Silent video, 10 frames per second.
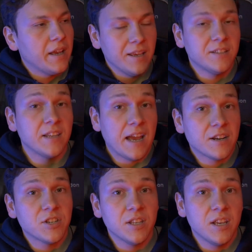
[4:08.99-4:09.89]
is to
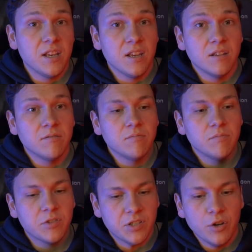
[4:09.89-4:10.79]
actually
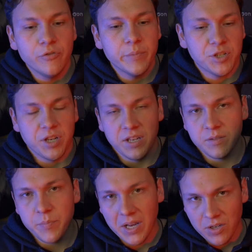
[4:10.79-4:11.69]
solve
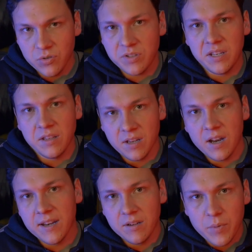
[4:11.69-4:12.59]
machines by using the
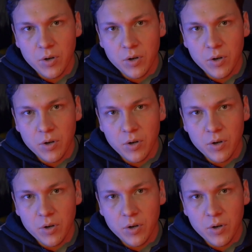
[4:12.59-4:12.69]
guided